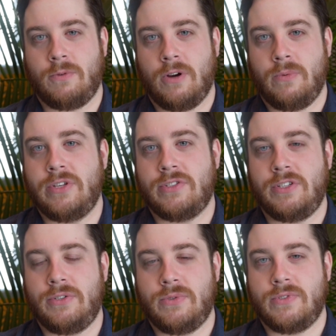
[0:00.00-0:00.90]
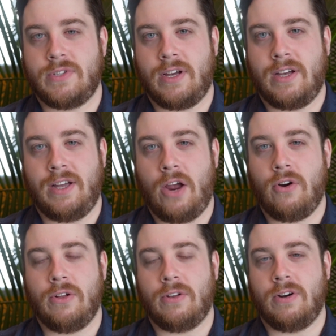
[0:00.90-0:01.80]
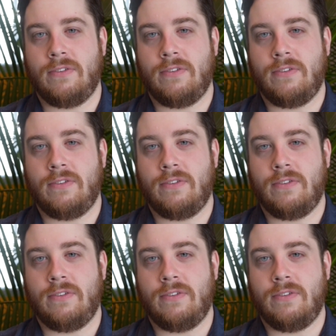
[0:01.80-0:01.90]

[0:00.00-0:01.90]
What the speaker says: where we used to use Arial or